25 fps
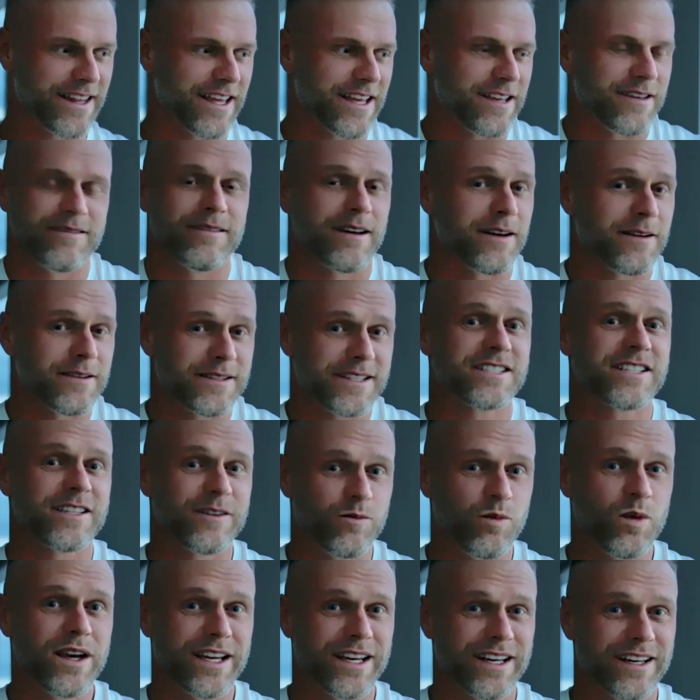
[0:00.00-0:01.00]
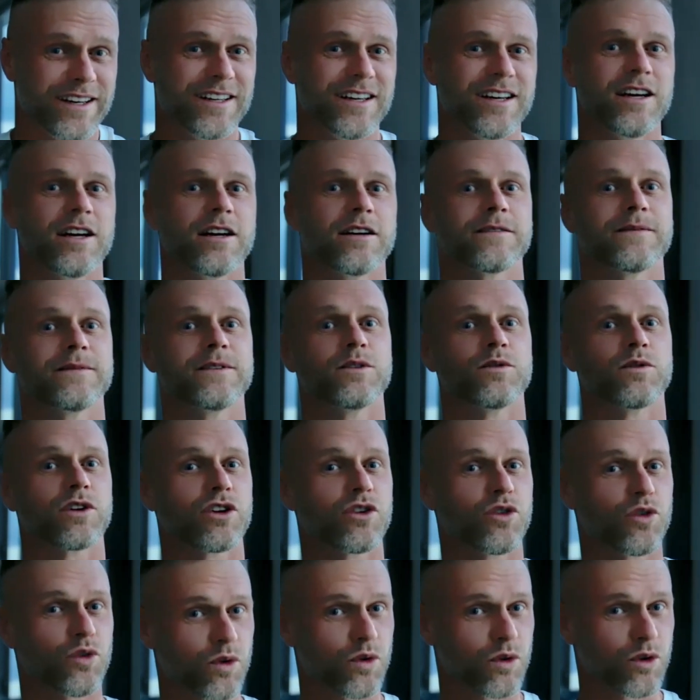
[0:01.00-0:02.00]
they essentially win from the
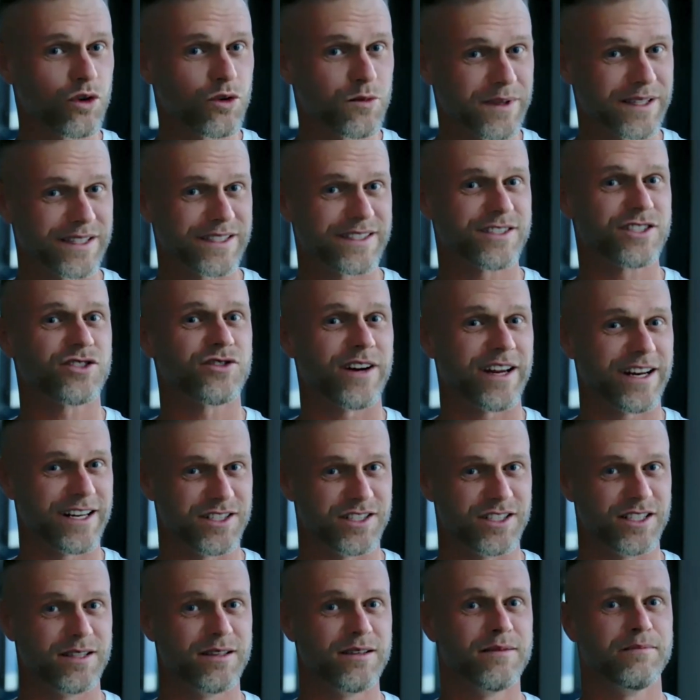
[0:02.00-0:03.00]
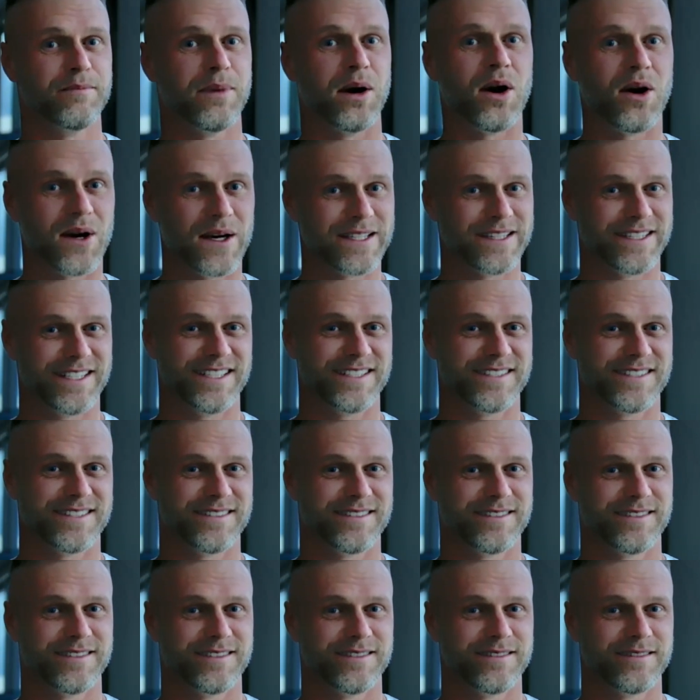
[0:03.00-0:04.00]
recruitment strategy behind this.
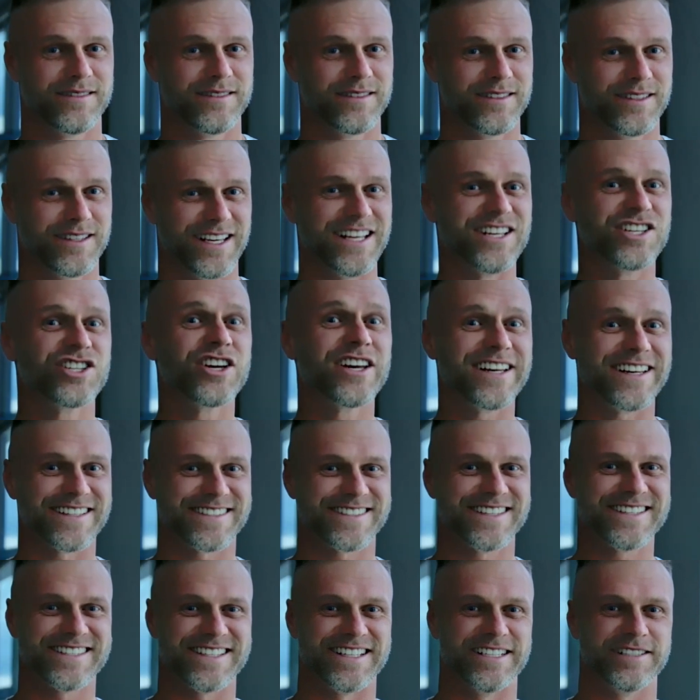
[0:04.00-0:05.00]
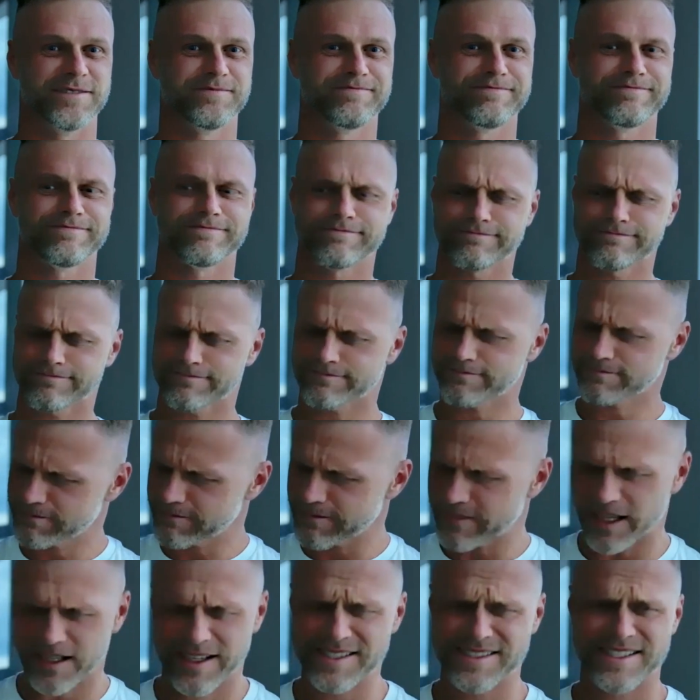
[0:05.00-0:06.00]
Ingenious, isn't it?
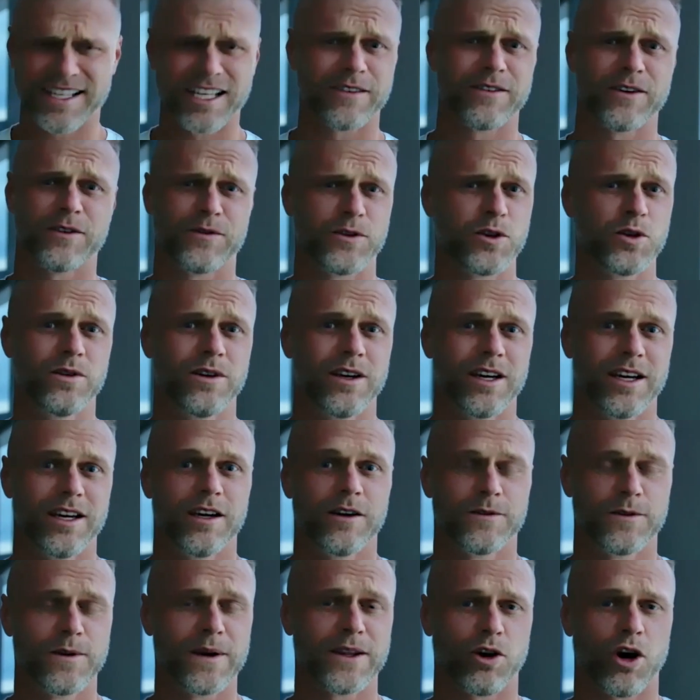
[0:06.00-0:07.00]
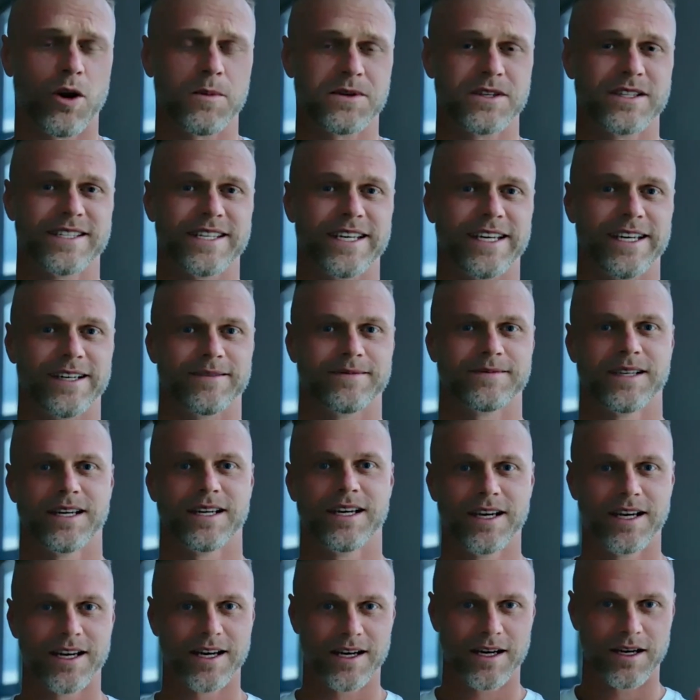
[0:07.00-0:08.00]
Let's think of a few other options here.
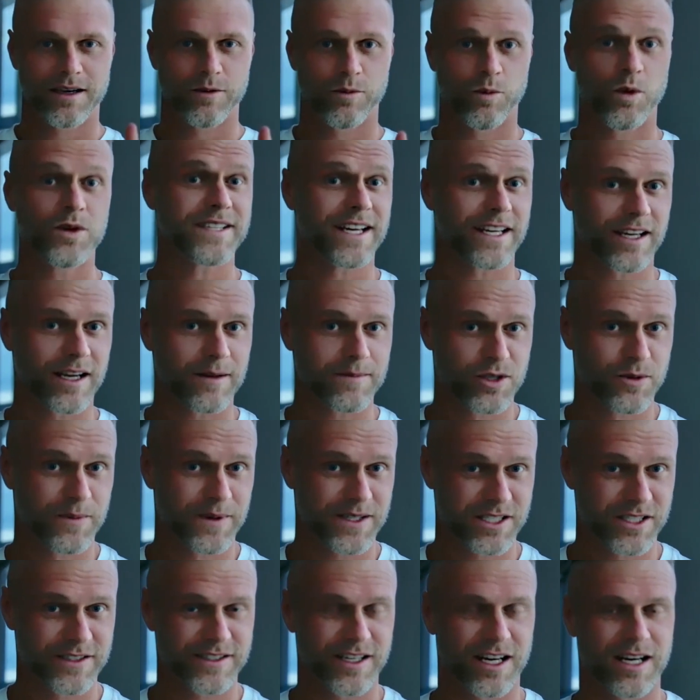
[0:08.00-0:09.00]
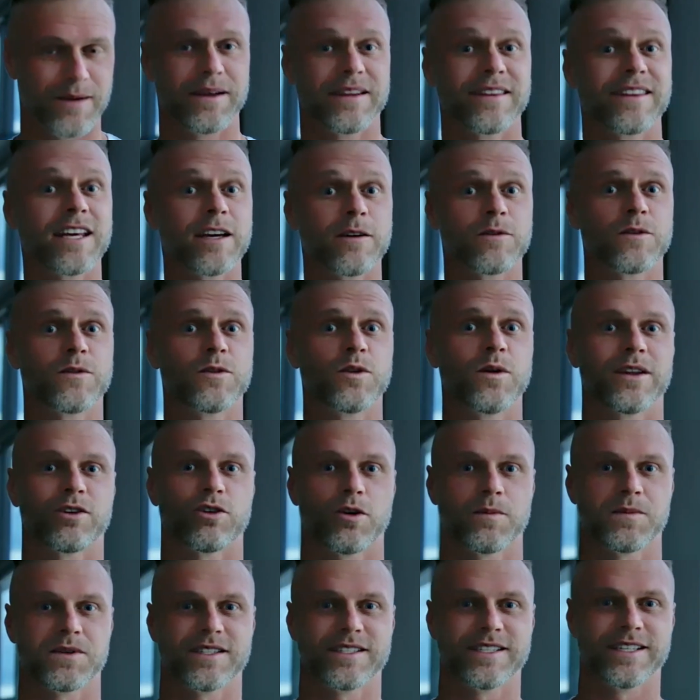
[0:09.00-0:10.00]
Won't take up too much of your time, but think of a few other
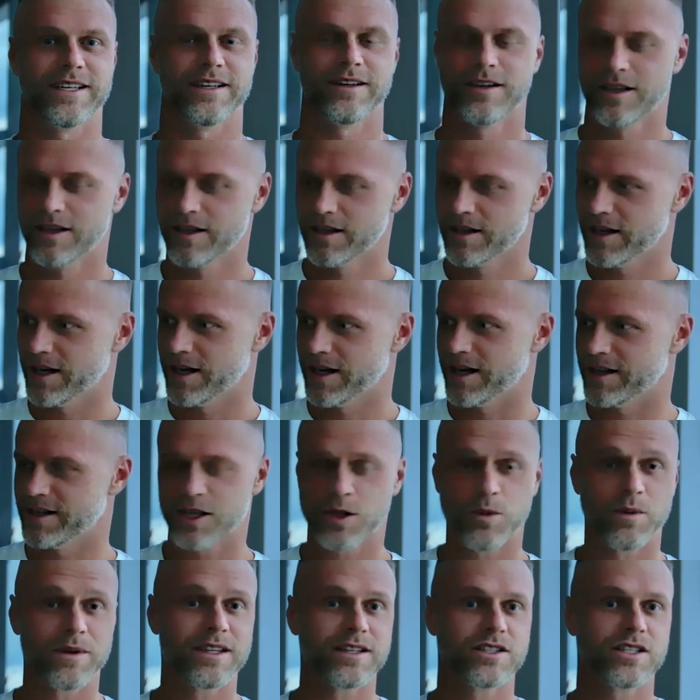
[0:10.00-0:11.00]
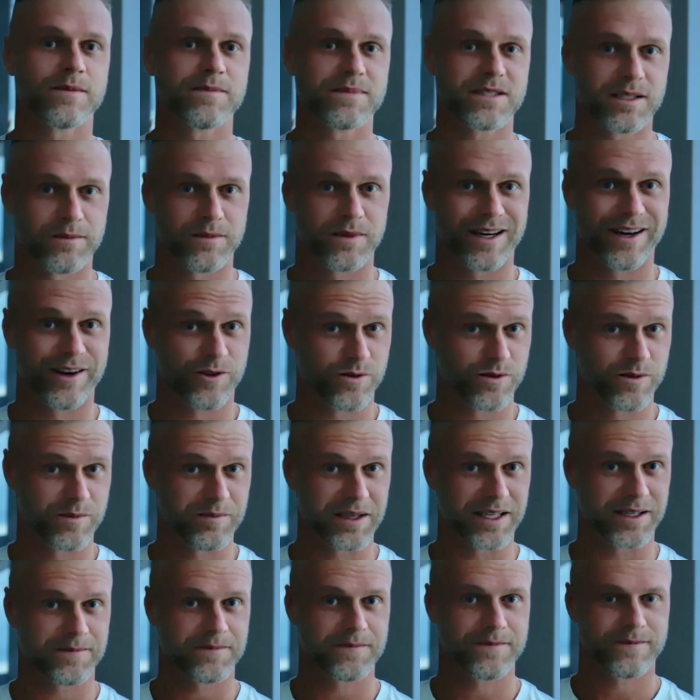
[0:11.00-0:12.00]
options here. Another one that jumps to mind for
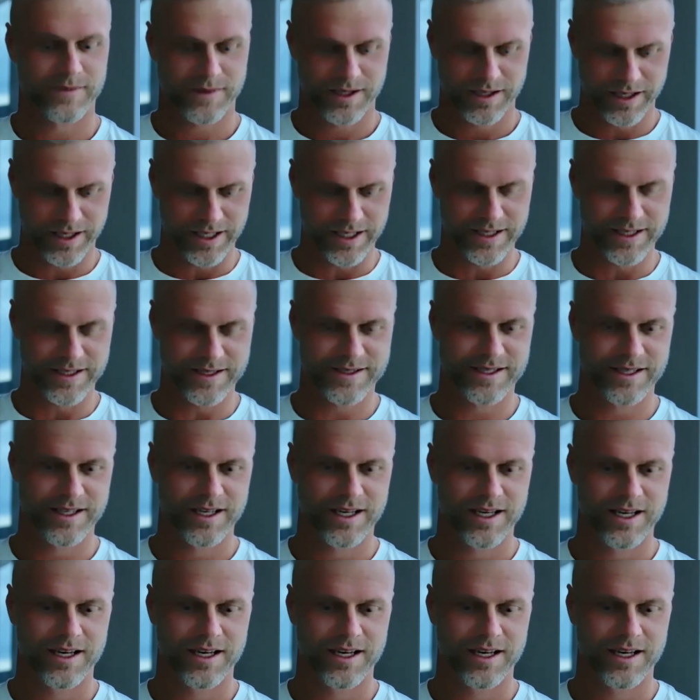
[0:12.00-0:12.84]
me is,